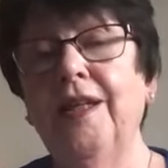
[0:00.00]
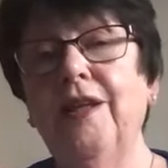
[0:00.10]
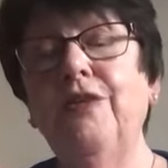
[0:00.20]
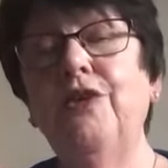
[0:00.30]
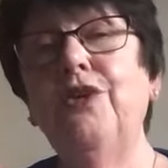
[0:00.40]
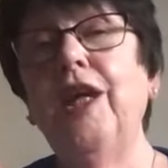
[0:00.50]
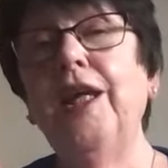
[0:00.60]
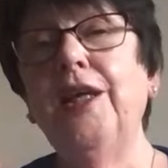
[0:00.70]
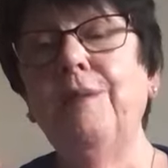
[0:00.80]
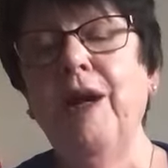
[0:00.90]
If you
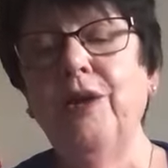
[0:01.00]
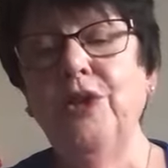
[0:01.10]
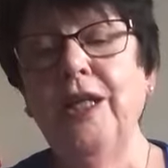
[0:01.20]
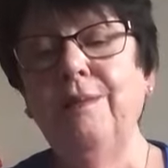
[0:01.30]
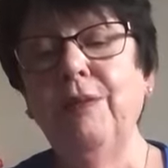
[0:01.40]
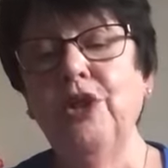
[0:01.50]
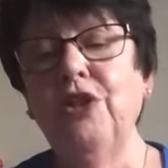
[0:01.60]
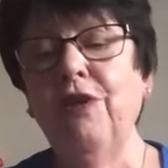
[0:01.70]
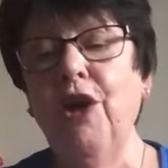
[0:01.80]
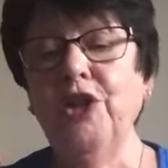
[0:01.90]
think about it, much
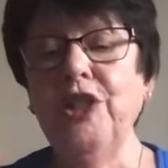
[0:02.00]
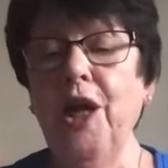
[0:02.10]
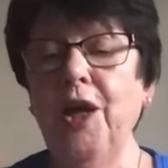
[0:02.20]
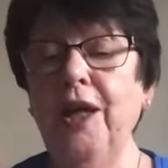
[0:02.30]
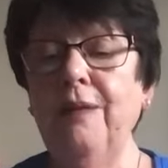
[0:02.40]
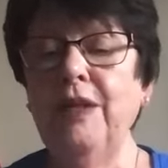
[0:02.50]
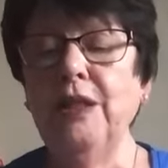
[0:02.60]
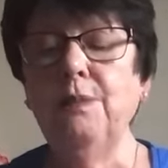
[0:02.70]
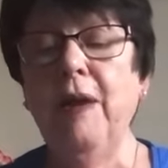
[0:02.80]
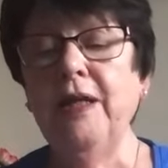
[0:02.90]
of our time is
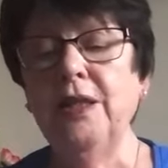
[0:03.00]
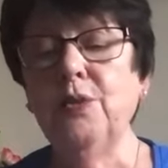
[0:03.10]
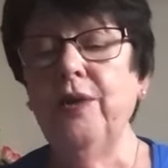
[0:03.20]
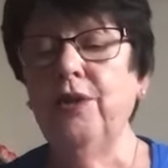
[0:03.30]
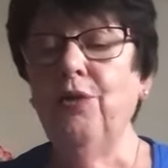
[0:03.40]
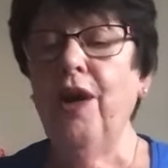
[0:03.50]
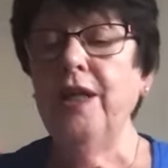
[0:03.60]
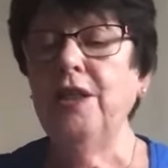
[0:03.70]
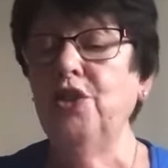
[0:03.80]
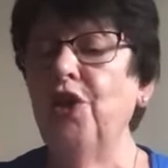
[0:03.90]
spent with
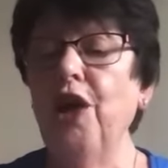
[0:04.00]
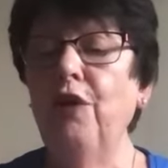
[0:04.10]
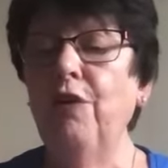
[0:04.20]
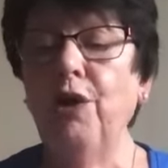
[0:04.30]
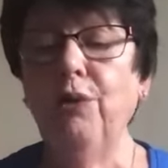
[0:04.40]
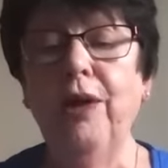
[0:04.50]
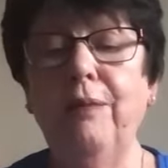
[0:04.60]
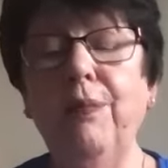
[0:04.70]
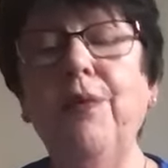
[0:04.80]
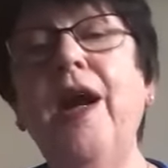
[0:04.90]
Christ on our own
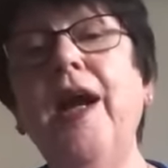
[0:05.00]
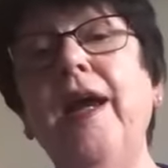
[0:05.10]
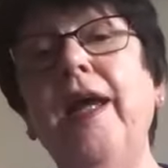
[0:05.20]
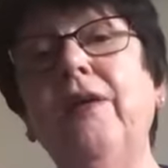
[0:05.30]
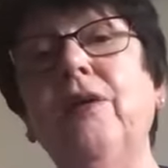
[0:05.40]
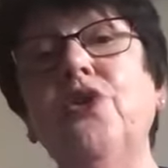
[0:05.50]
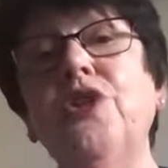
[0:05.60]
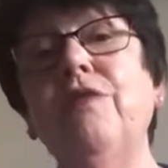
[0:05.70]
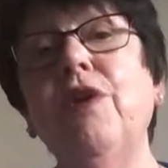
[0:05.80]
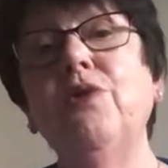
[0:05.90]
in prayer or
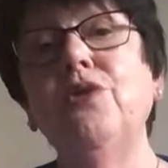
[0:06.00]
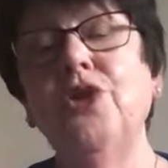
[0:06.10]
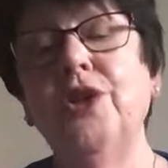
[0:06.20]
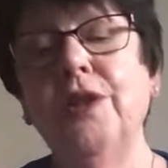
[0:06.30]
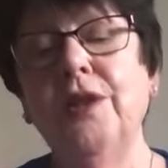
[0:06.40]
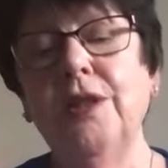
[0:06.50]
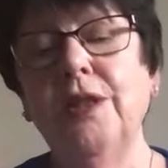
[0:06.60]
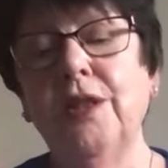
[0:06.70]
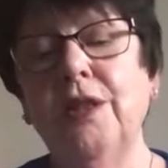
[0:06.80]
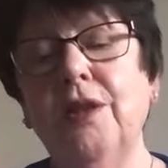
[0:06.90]
devotions